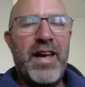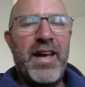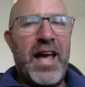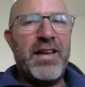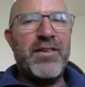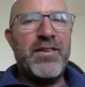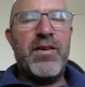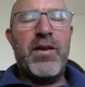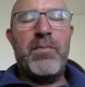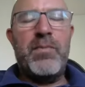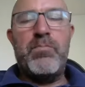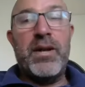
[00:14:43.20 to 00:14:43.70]

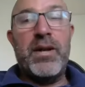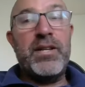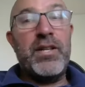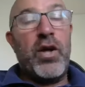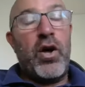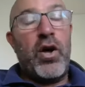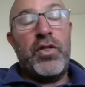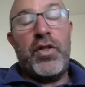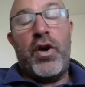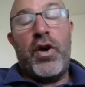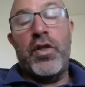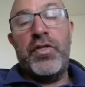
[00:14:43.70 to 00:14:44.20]
And but
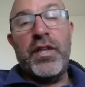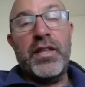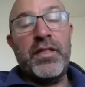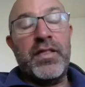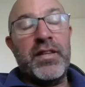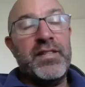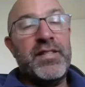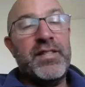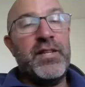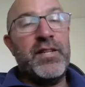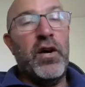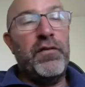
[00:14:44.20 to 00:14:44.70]
I, I think the
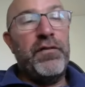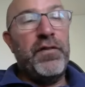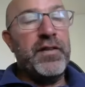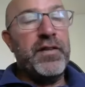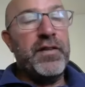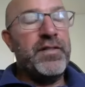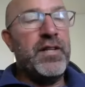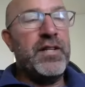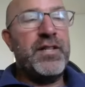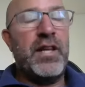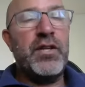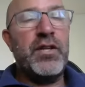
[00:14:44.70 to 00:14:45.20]

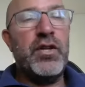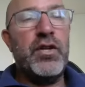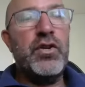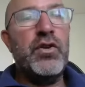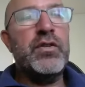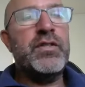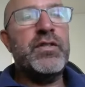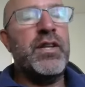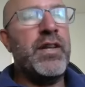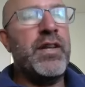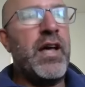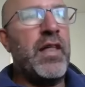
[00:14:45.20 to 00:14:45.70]
selflessness and you
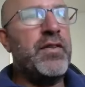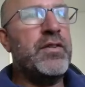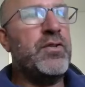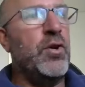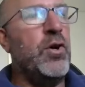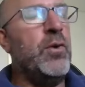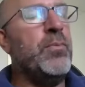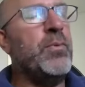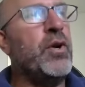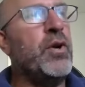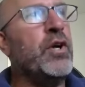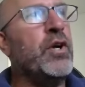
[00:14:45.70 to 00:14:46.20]
used another
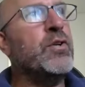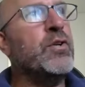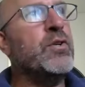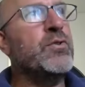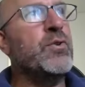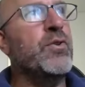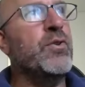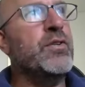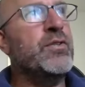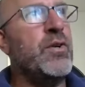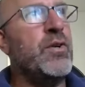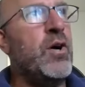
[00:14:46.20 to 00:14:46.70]
term that I use
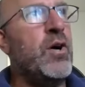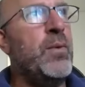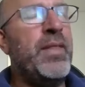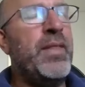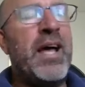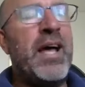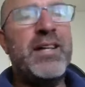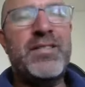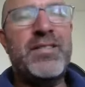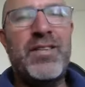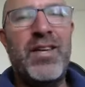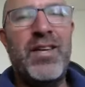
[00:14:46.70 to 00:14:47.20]
all the time and
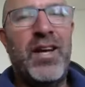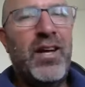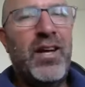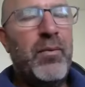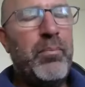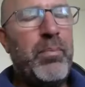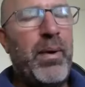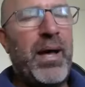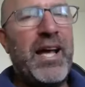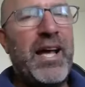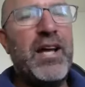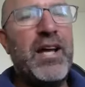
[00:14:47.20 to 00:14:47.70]
that's
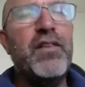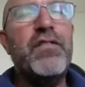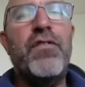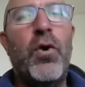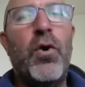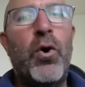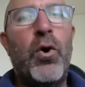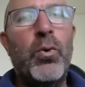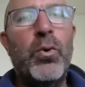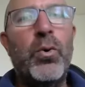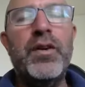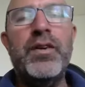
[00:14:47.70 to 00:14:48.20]
pay it
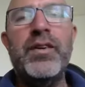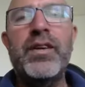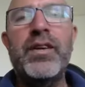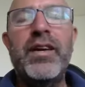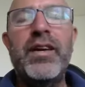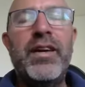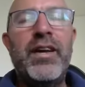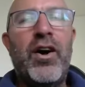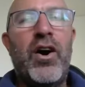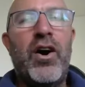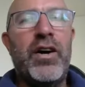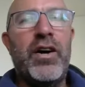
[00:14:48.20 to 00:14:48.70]
forward.
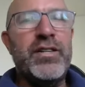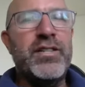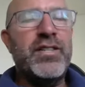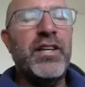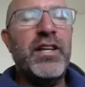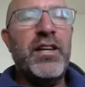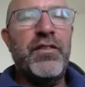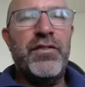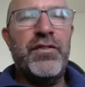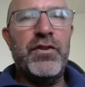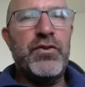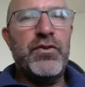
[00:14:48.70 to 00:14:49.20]
I just
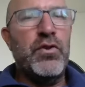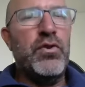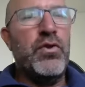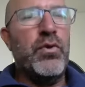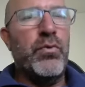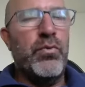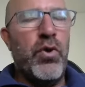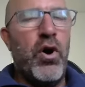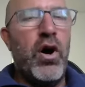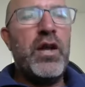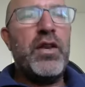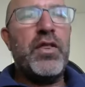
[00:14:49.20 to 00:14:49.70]
think if you do the
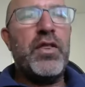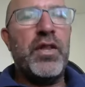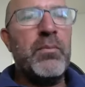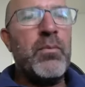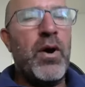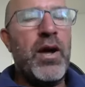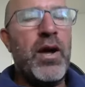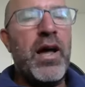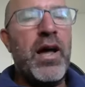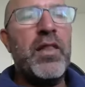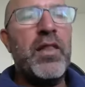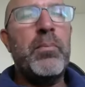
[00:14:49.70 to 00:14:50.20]
right thing
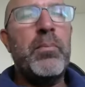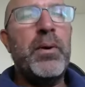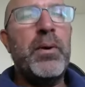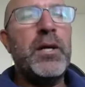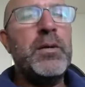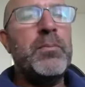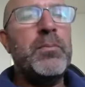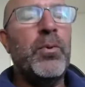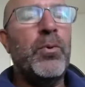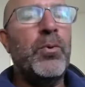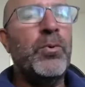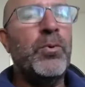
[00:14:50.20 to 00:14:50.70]
by other
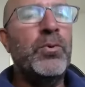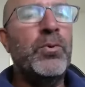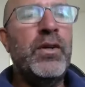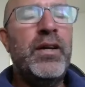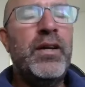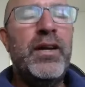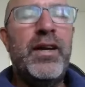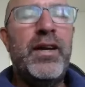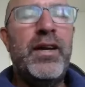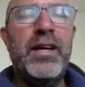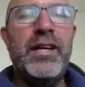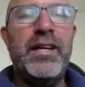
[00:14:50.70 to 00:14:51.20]
people,
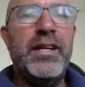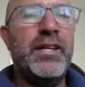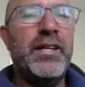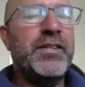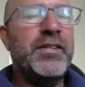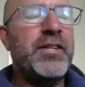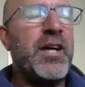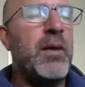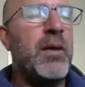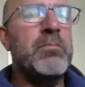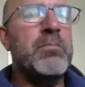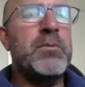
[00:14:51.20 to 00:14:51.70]
it, it
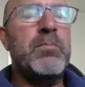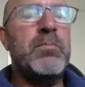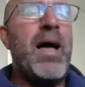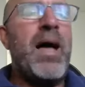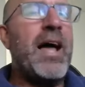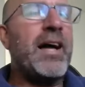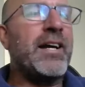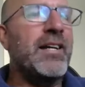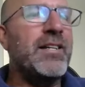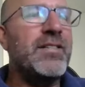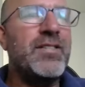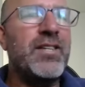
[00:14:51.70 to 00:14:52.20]
comes
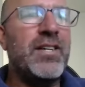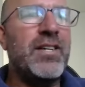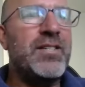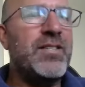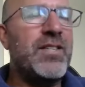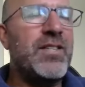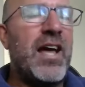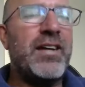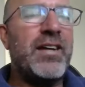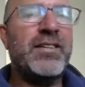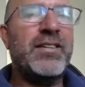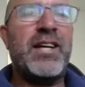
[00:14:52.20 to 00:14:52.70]
back. It's it's
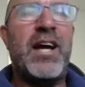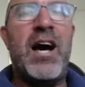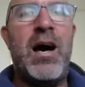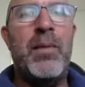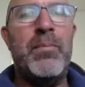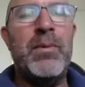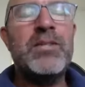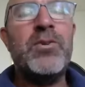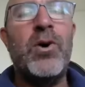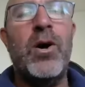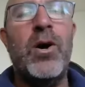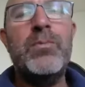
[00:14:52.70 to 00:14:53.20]
that
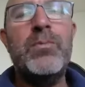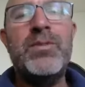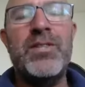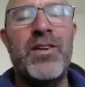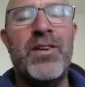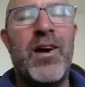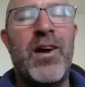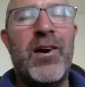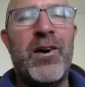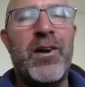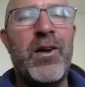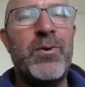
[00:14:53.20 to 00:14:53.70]
karma type
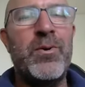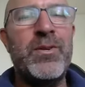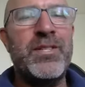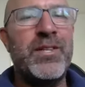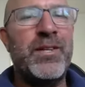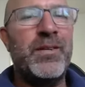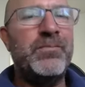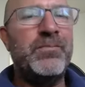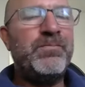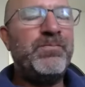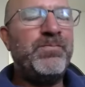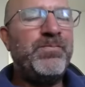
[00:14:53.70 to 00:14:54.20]
scenario, isn't
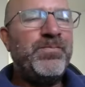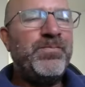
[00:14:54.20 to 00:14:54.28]
it?